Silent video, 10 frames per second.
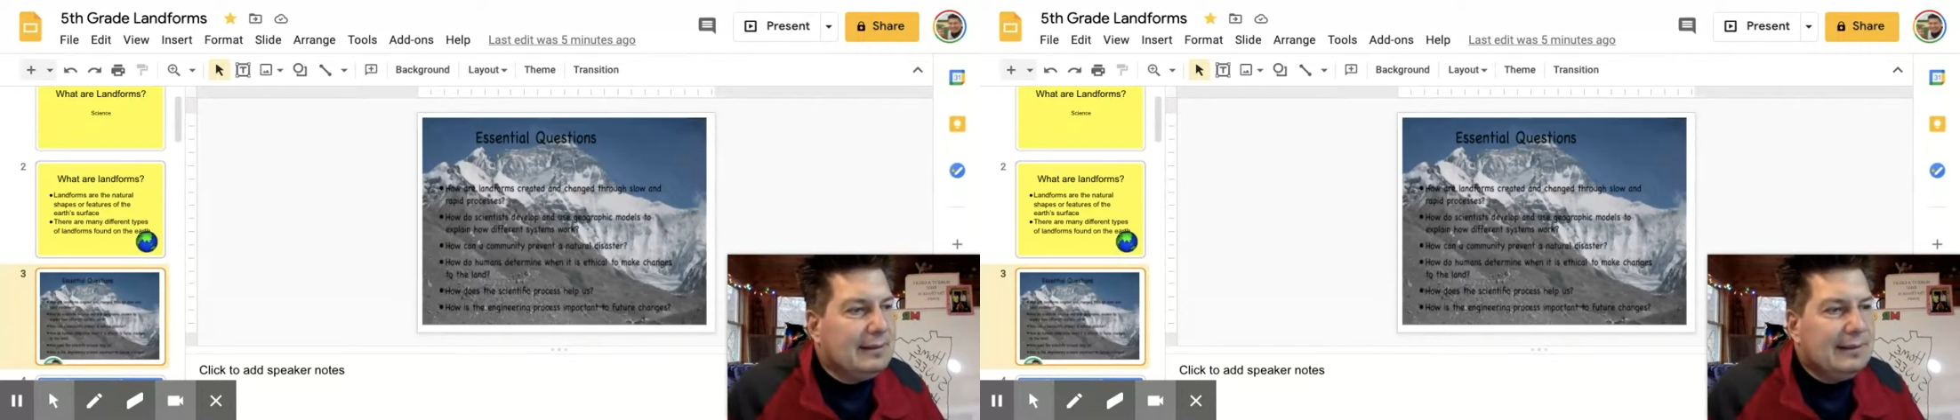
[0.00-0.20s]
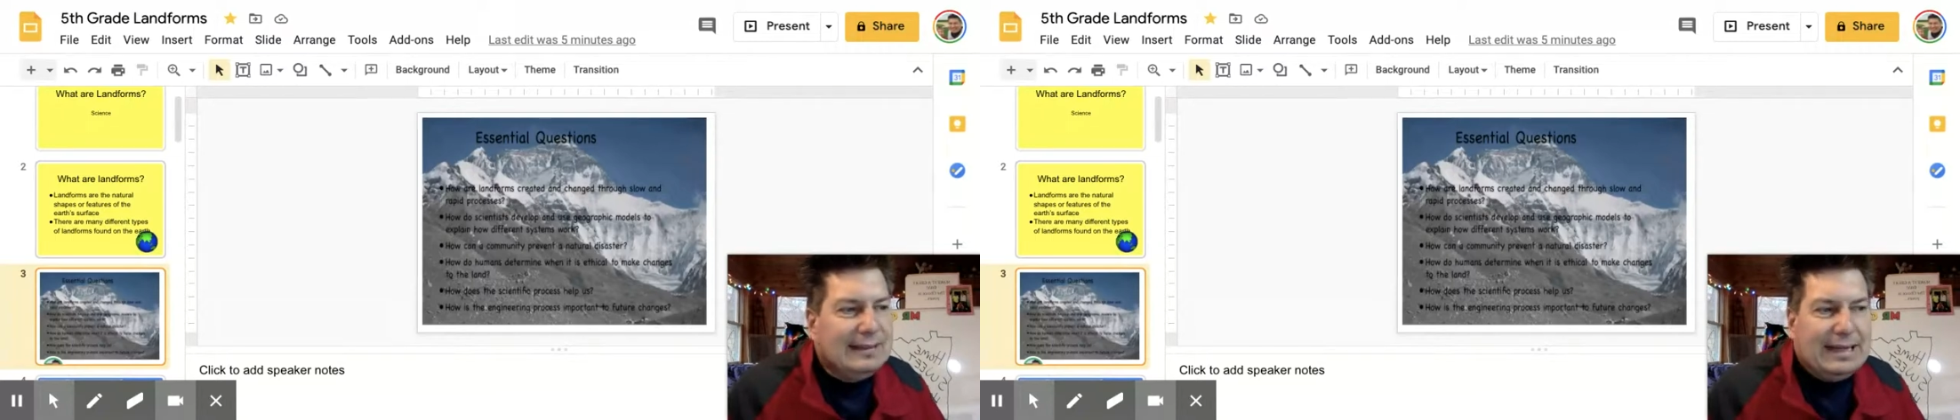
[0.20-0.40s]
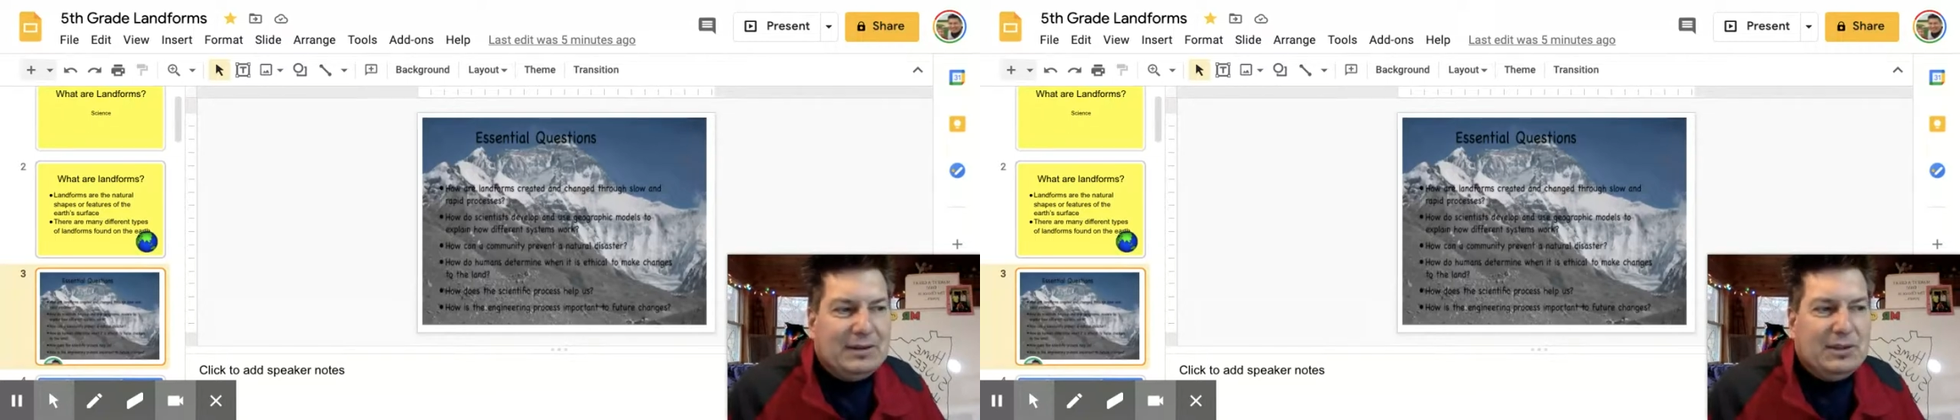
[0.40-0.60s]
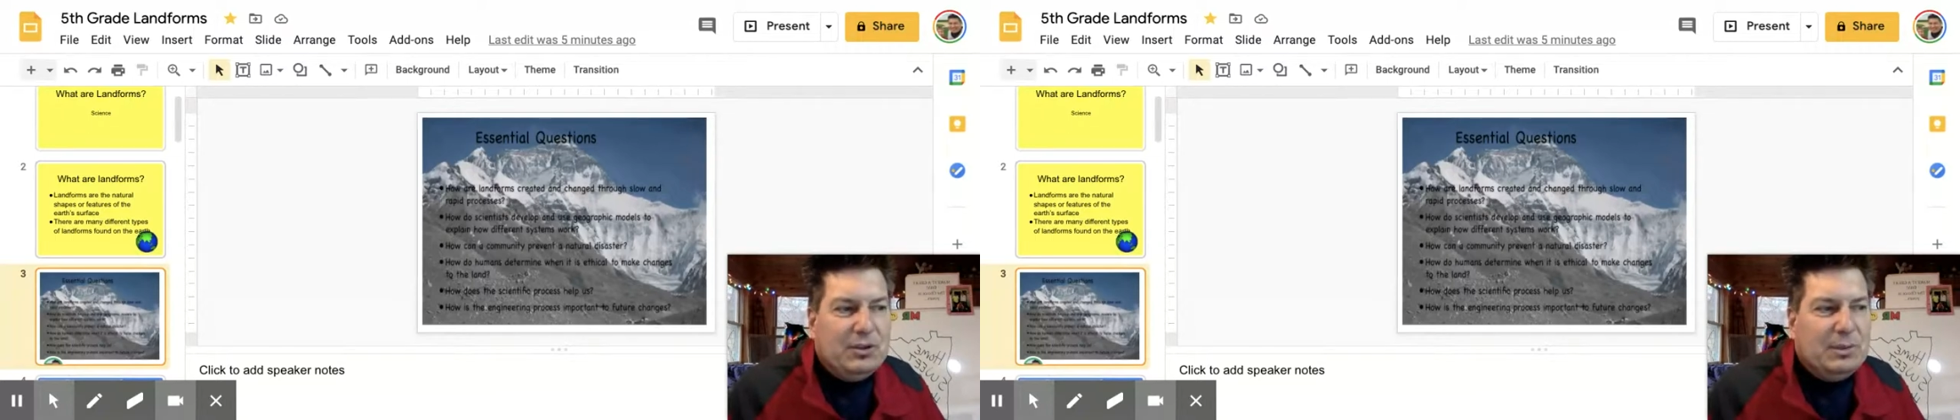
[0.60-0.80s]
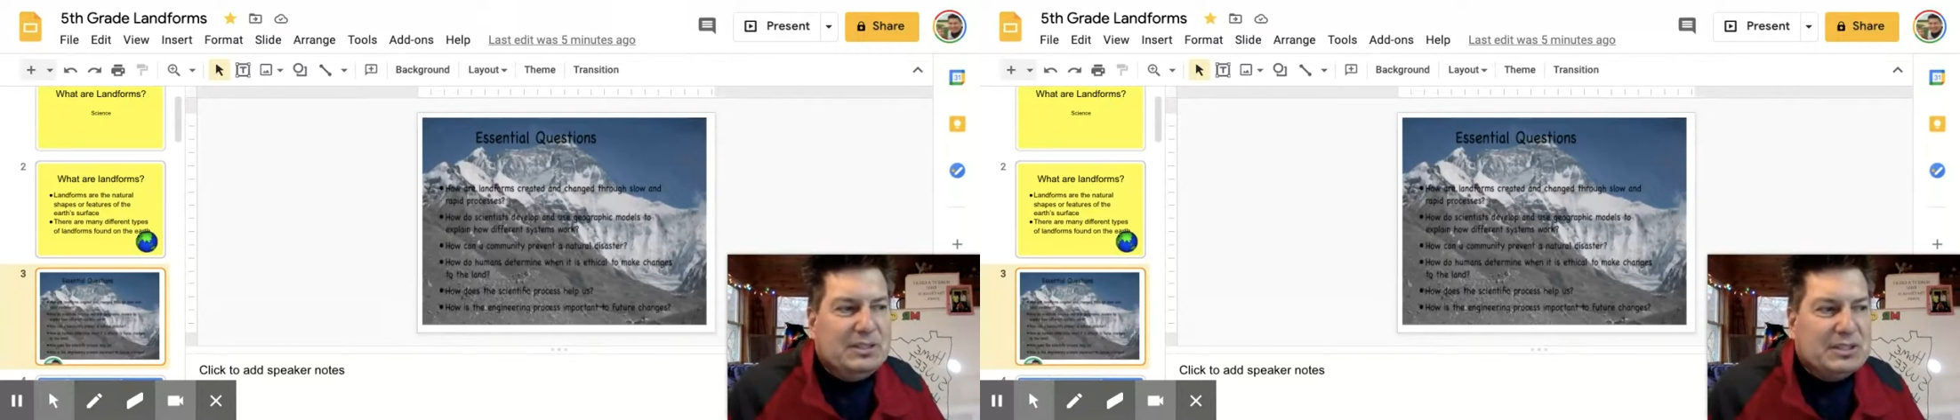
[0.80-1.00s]
How do
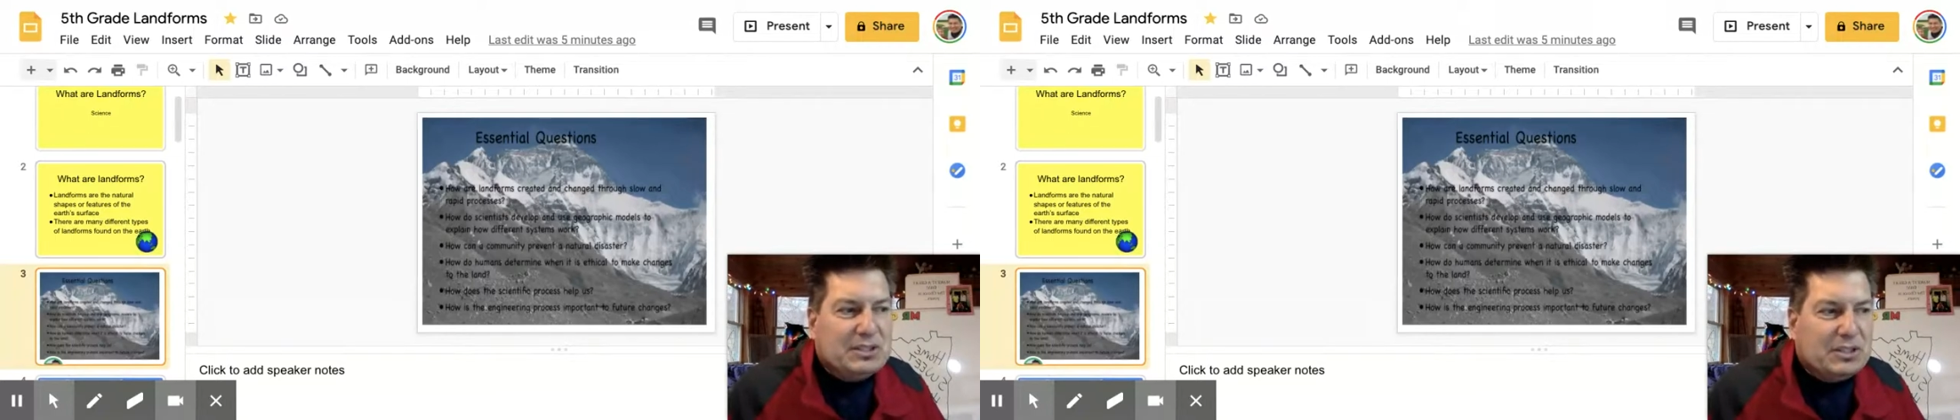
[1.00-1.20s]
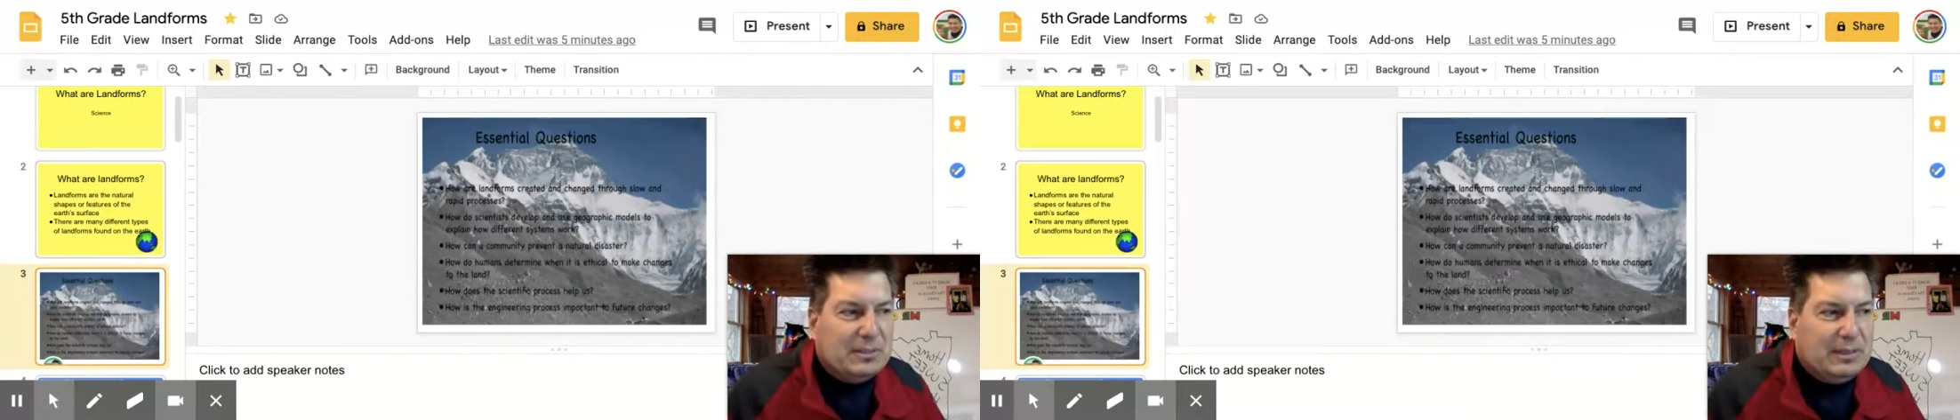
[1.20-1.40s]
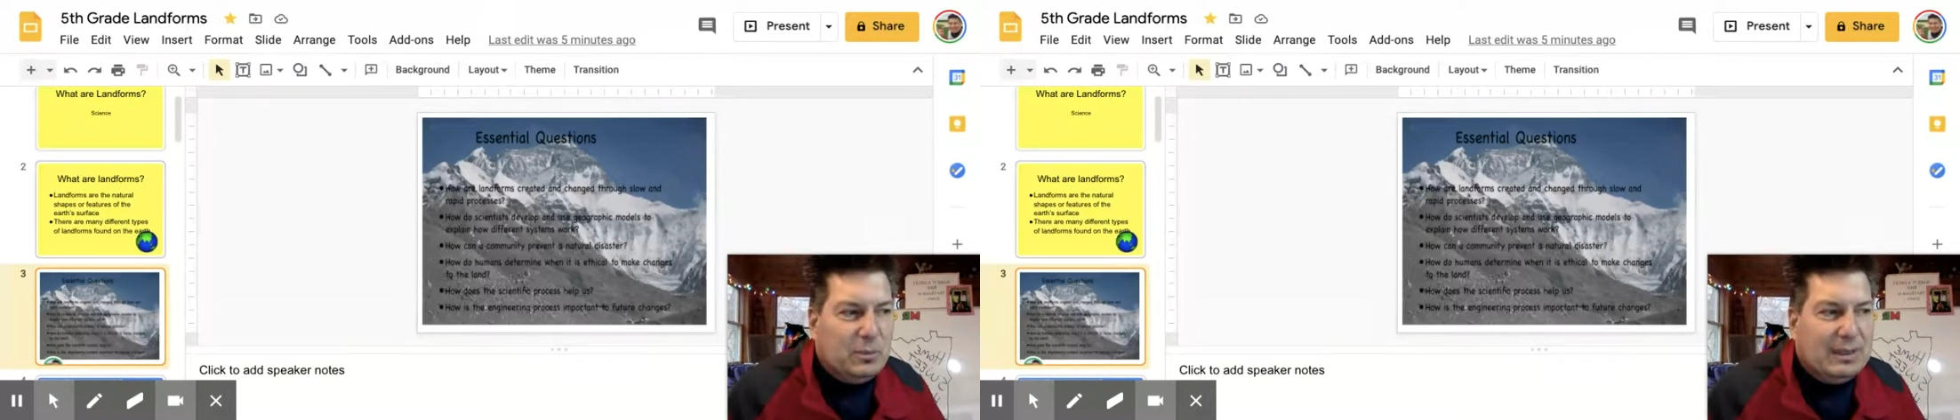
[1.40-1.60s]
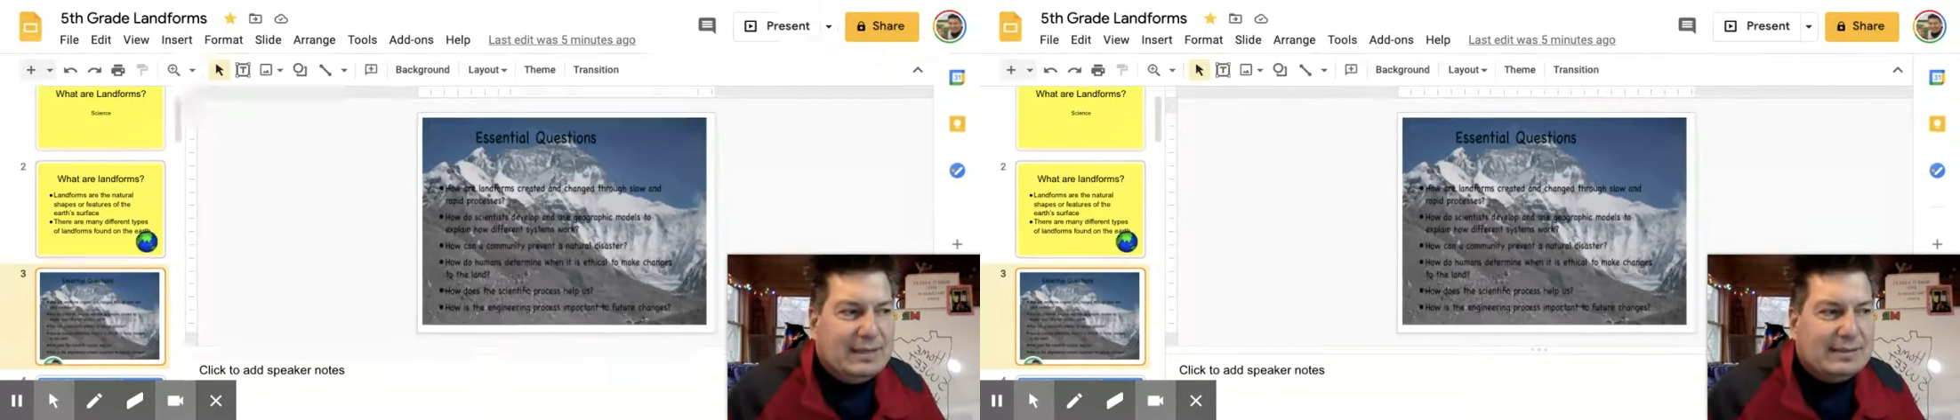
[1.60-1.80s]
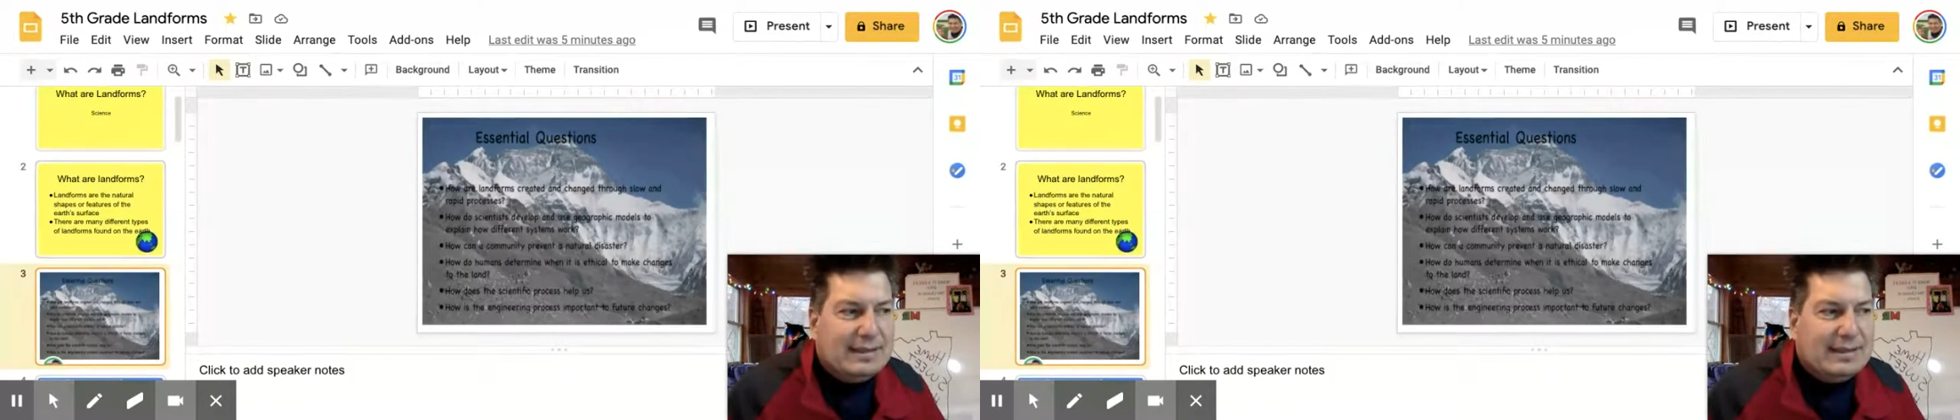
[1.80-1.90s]
humans determine when it's